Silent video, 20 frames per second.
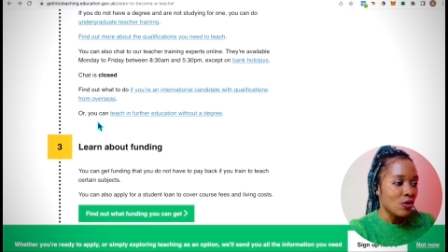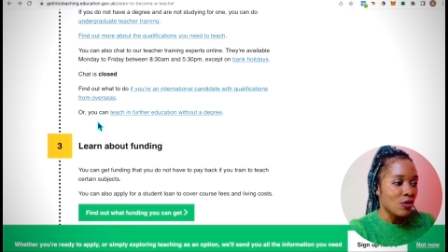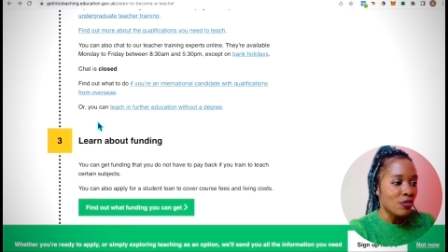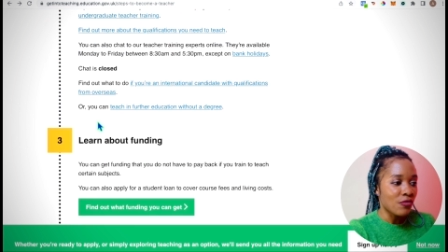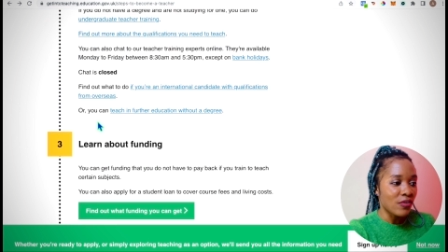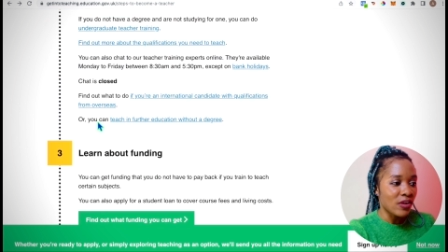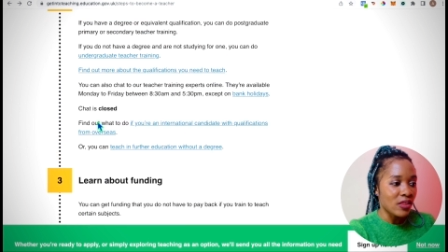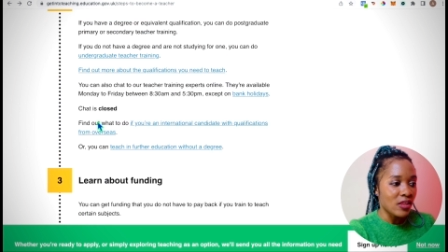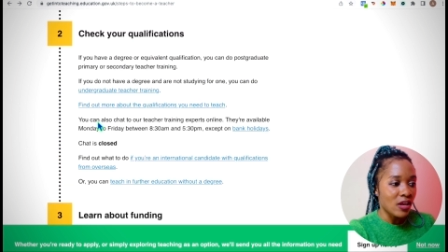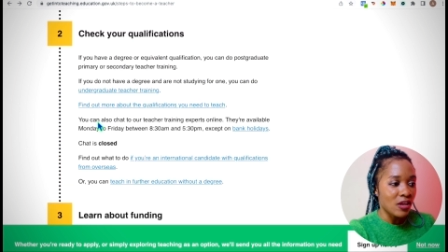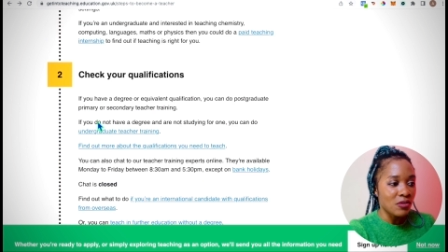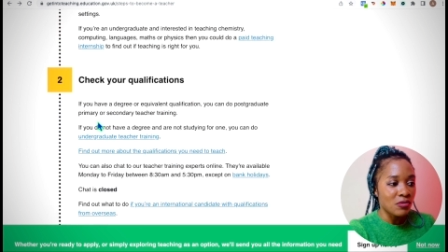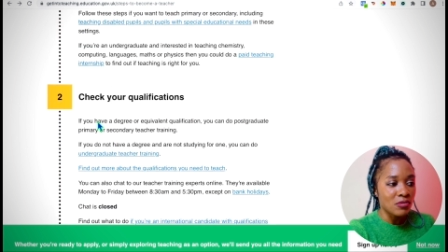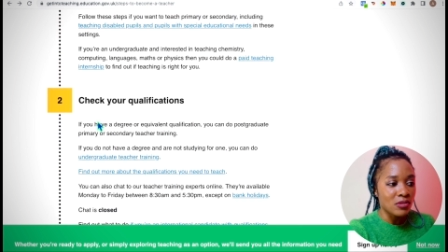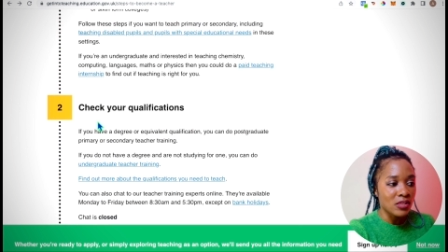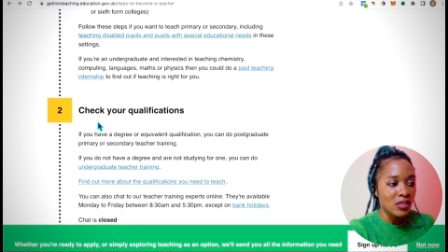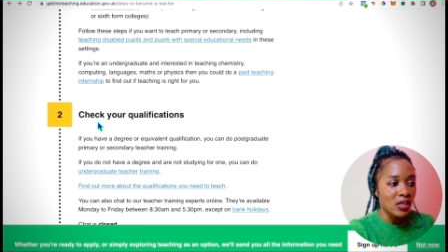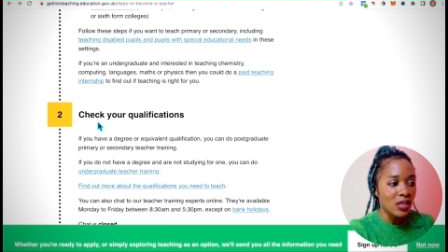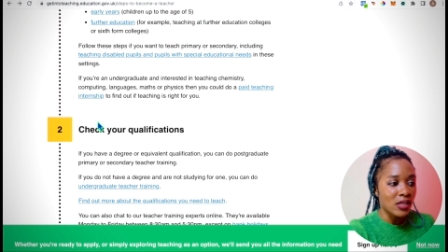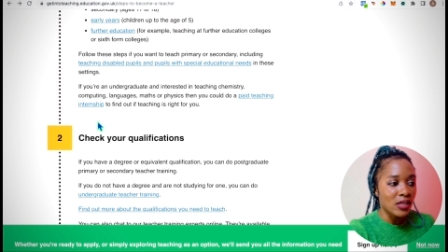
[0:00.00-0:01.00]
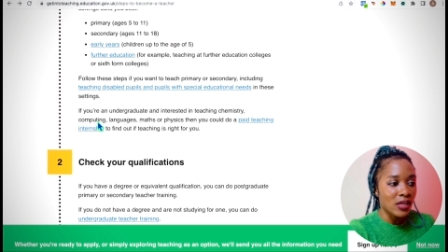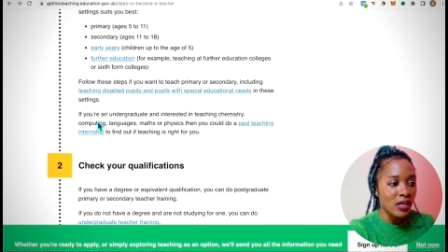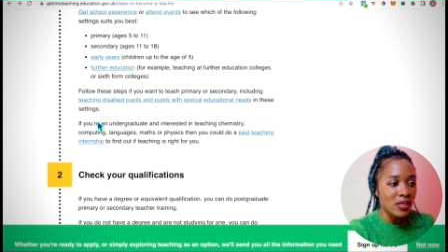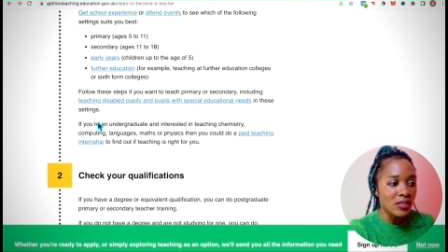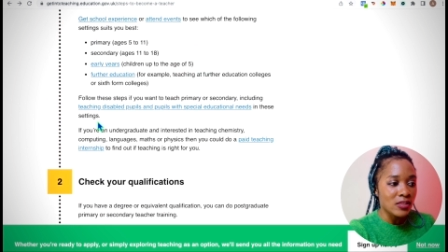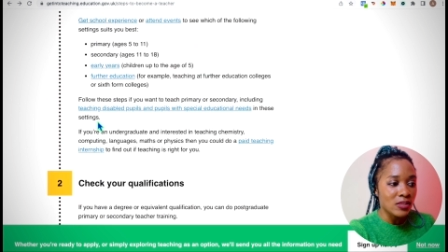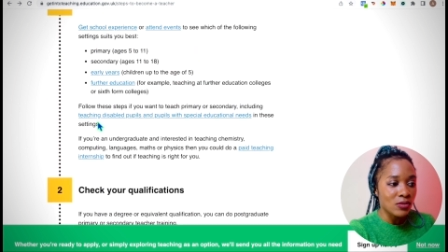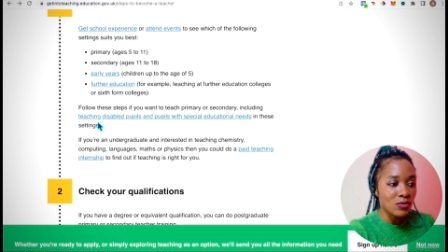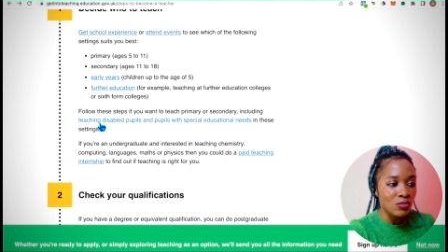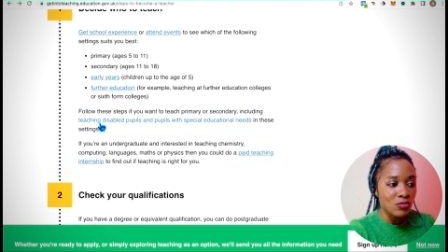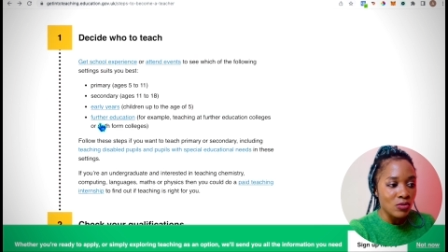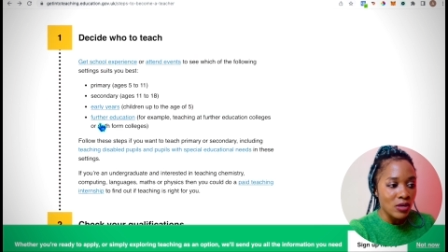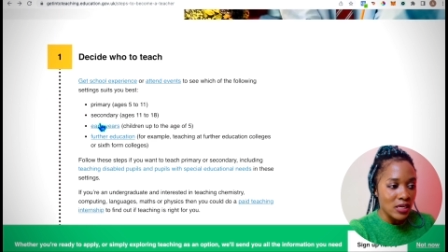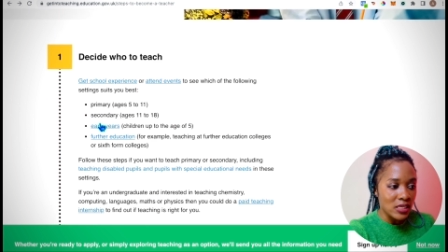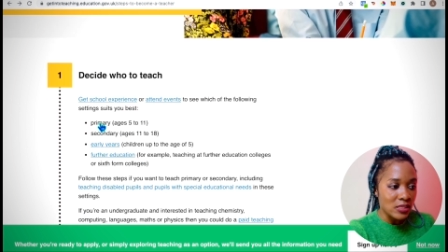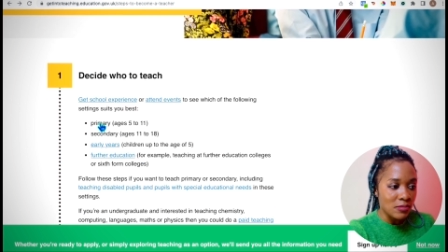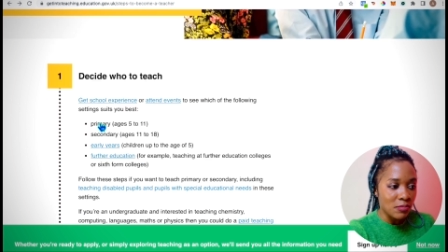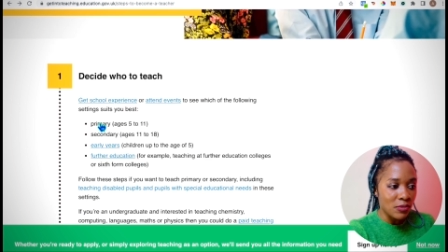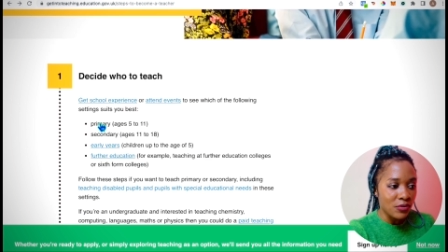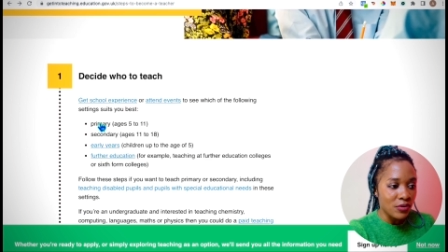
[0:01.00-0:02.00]
Over there you say get school
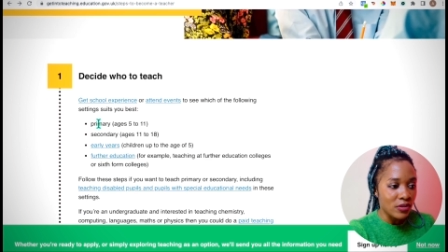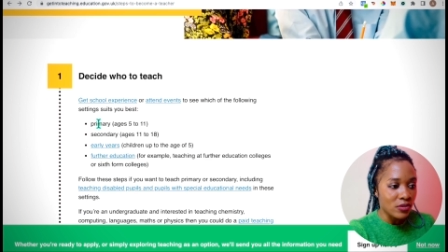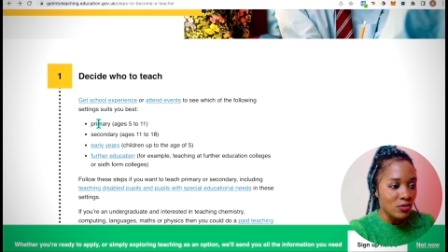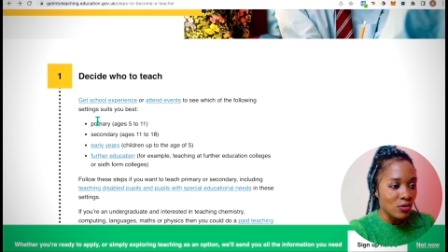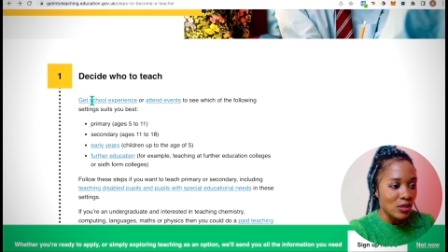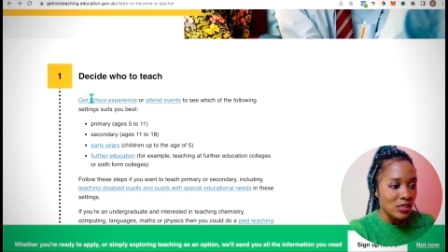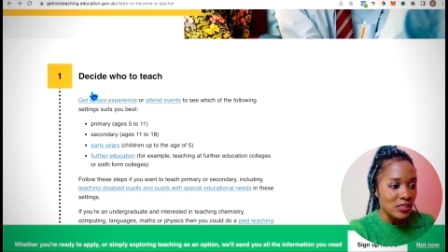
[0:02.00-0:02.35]
experience or